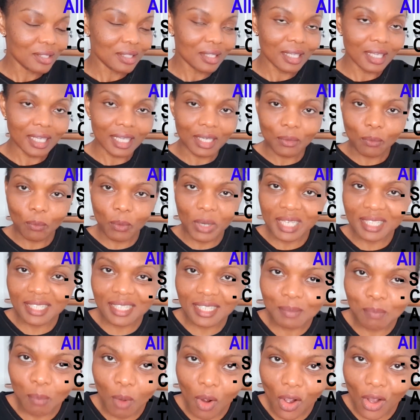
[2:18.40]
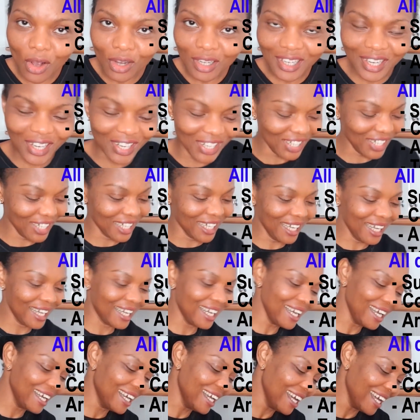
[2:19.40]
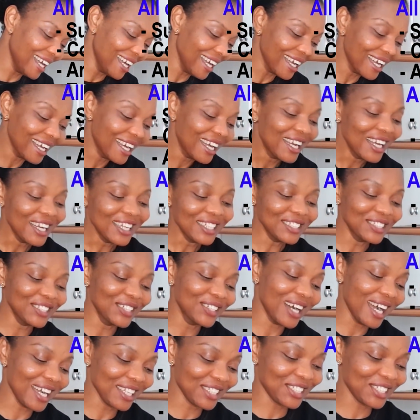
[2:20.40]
liquid smoke. No,